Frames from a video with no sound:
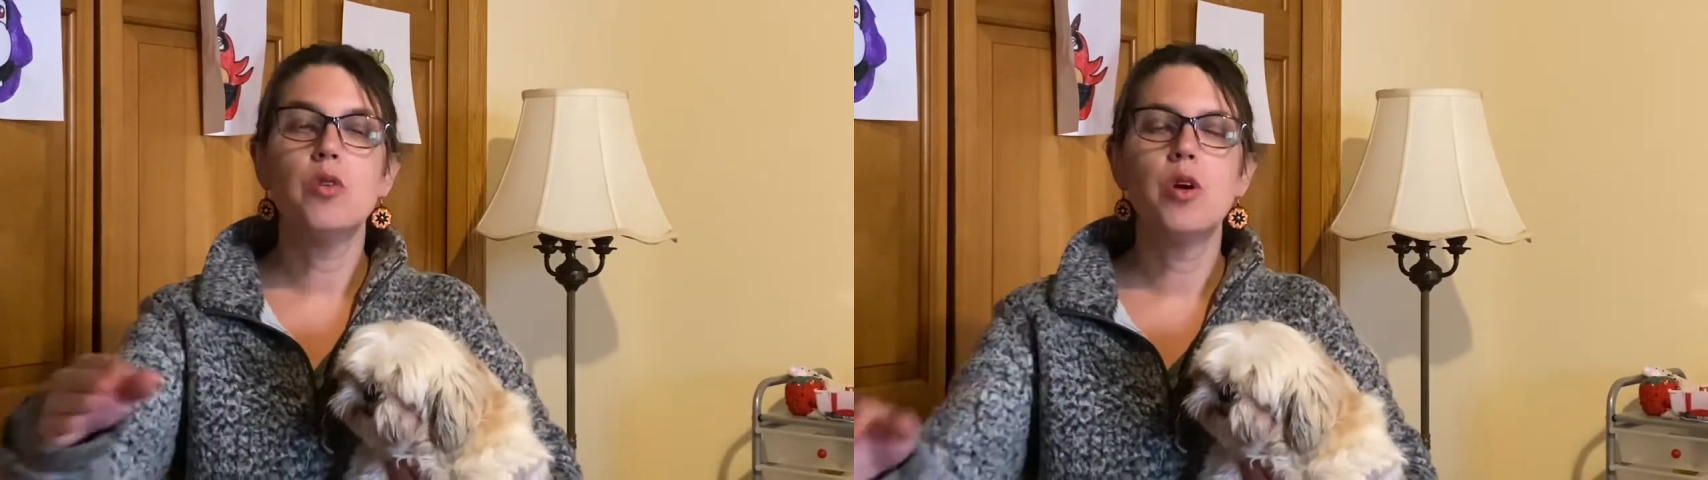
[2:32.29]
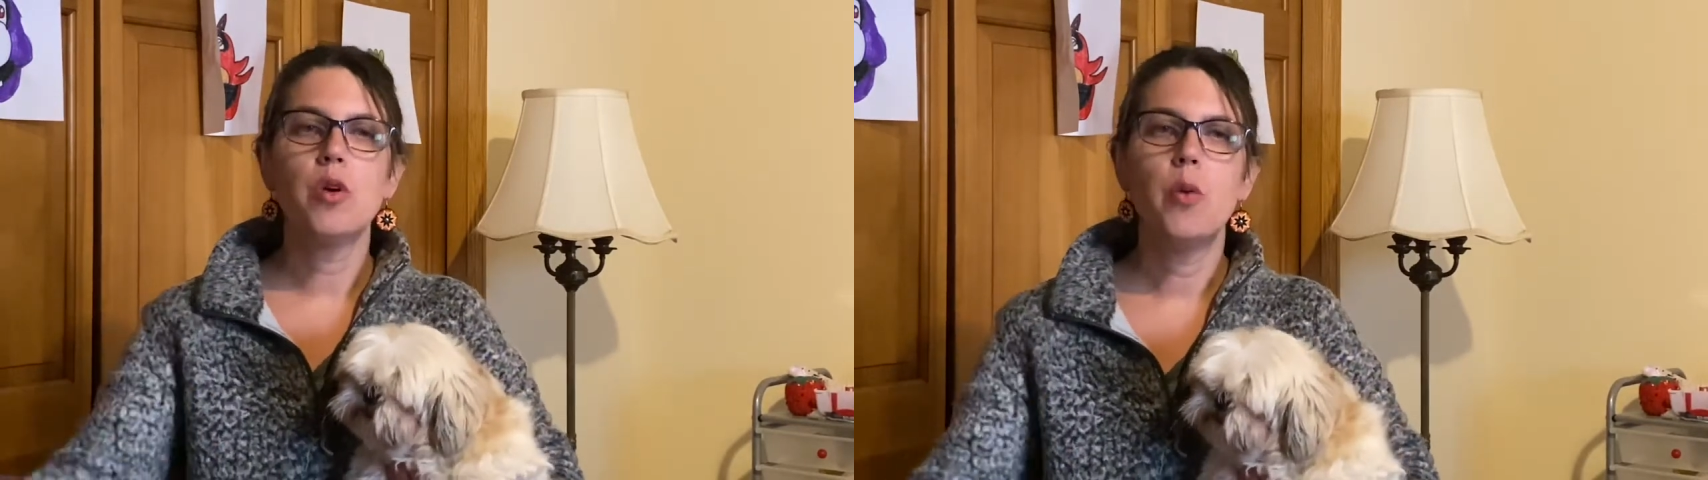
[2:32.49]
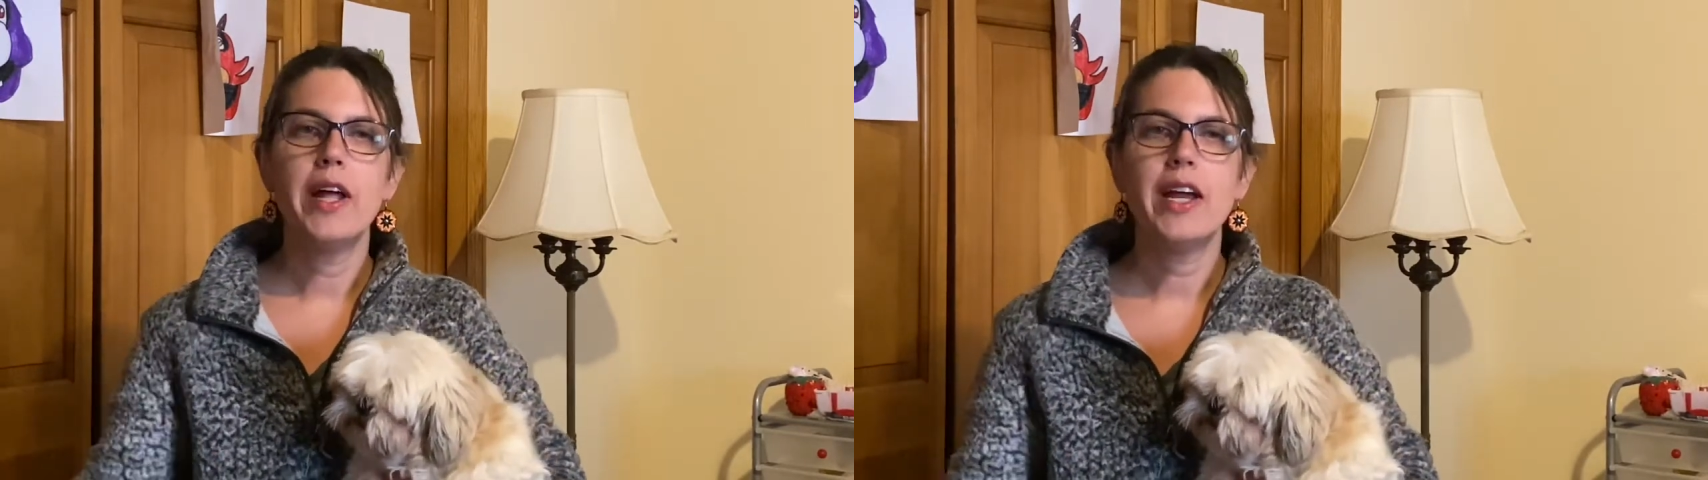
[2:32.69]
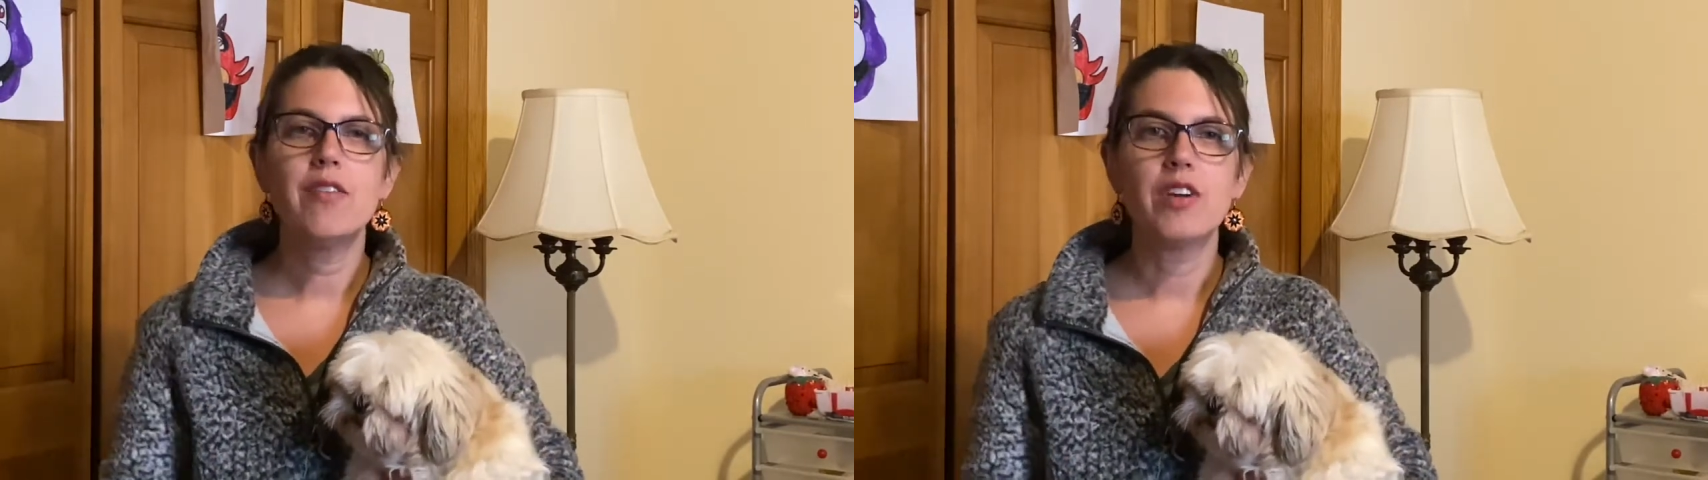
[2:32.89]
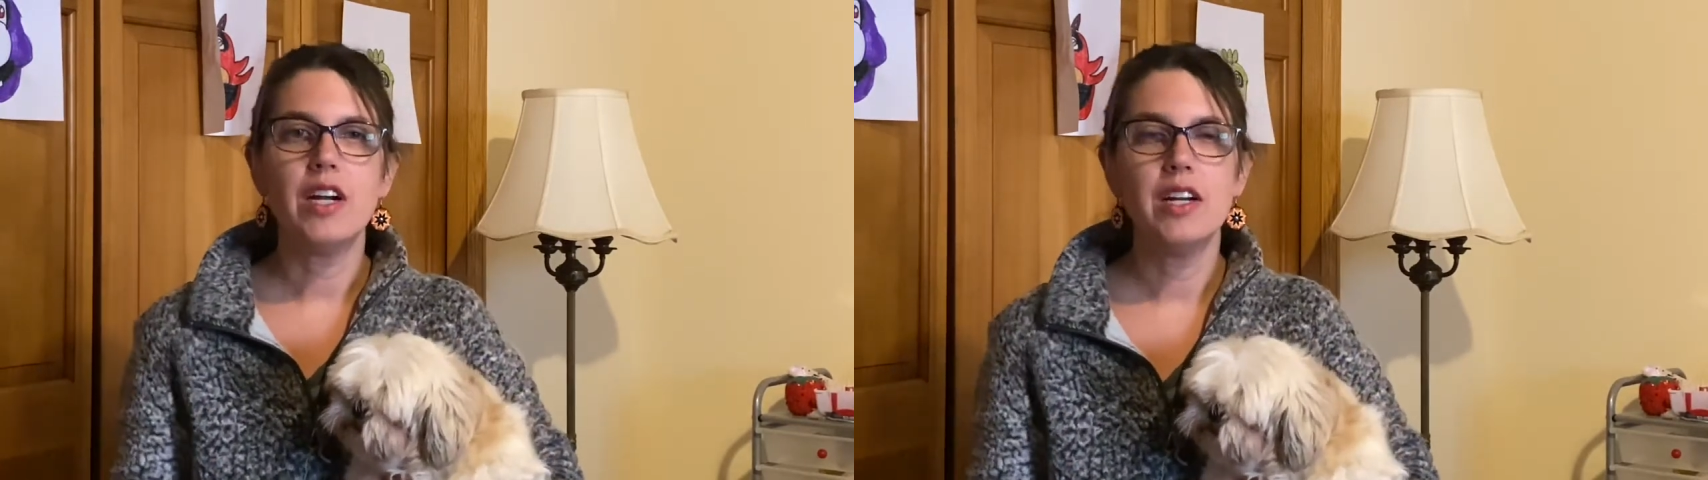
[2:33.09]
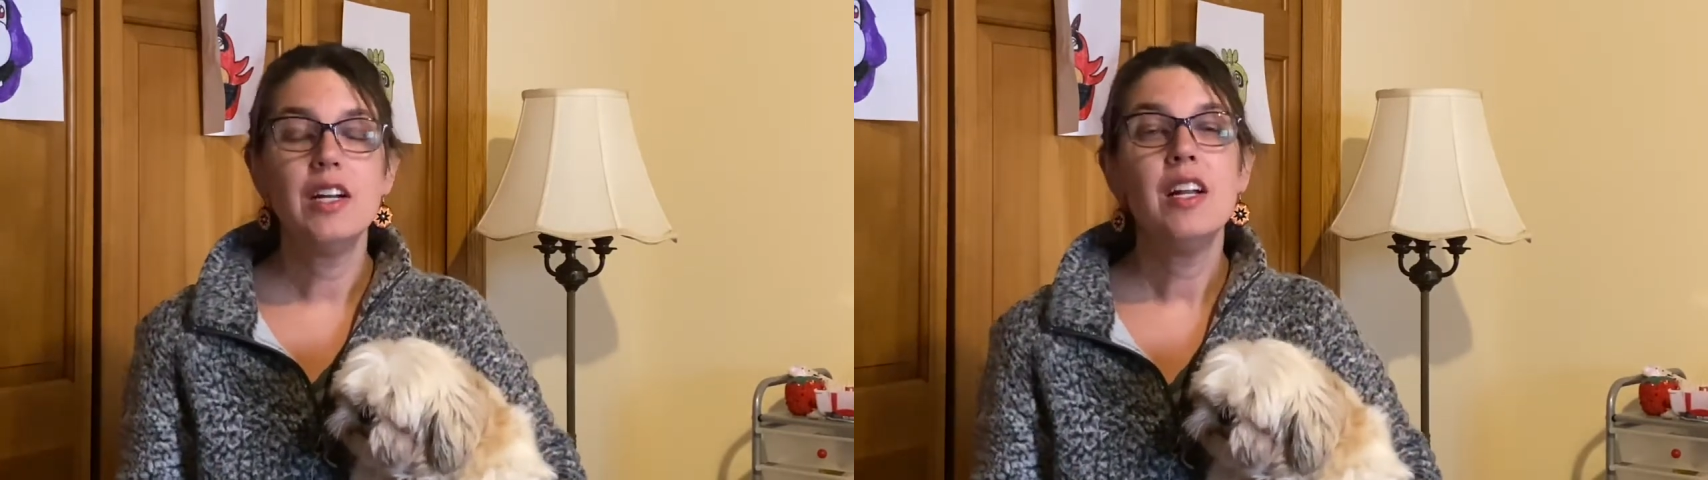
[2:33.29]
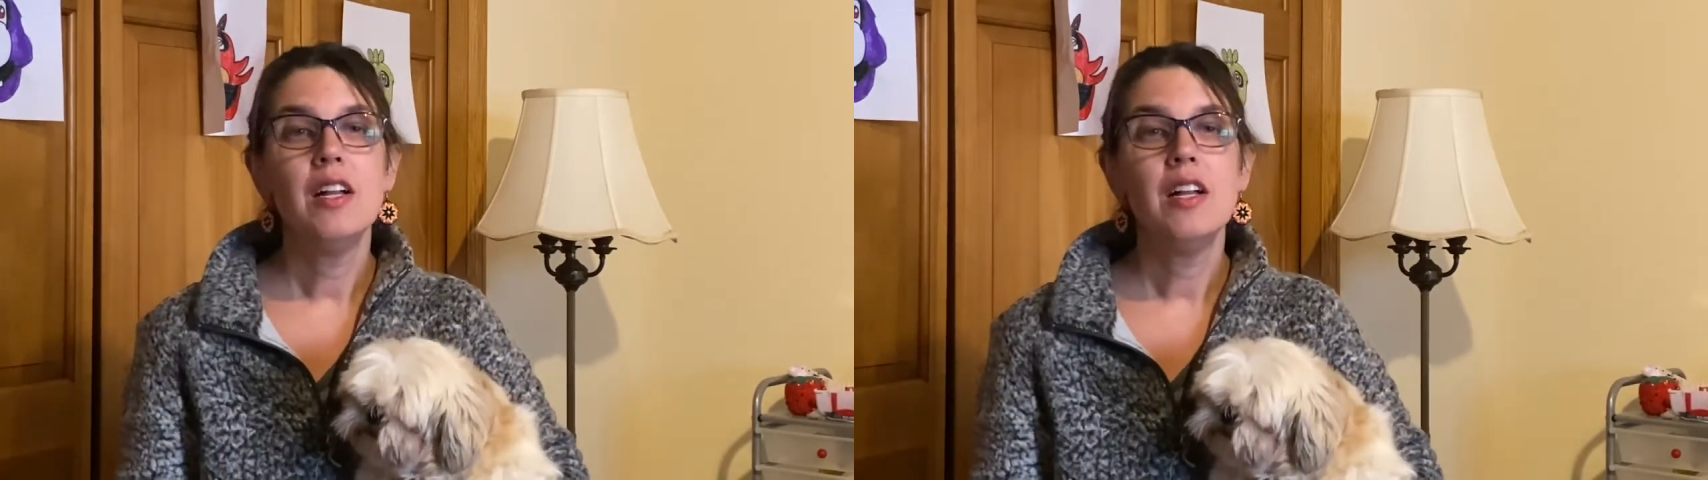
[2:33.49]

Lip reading: or whatever,